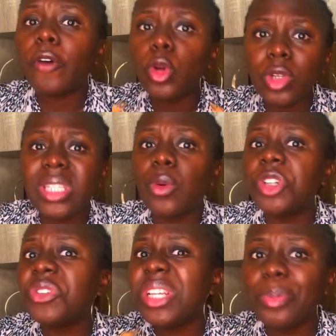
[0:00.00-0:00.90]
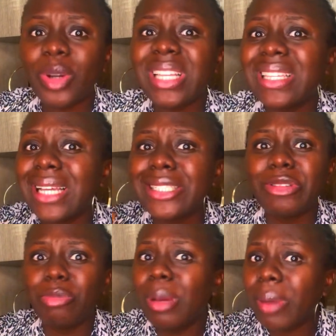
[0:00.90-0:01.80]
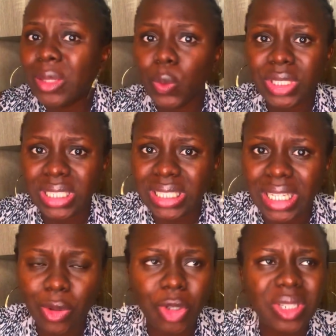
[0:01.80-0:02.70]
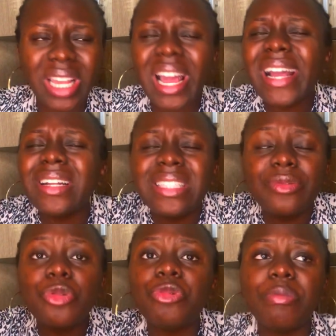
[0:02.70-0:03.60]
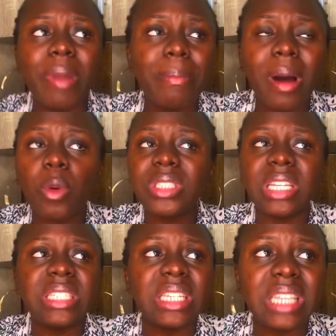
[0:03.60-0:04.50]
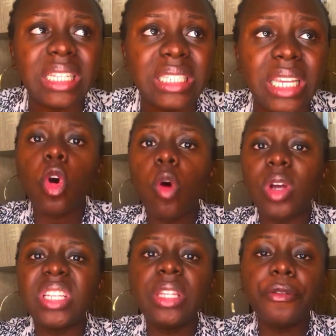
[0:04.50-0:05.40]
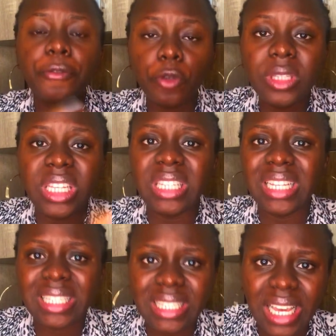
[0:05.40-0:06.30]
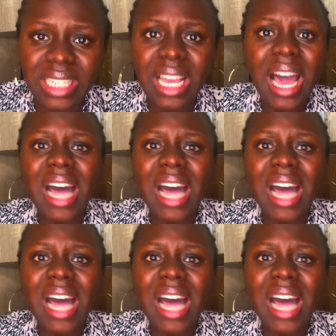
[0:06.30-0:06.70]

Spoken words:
For Lucy, it was really important that she remembered what she said, because she was like, I can't even remember what I said that day. Oh, was it the fruit thing I said?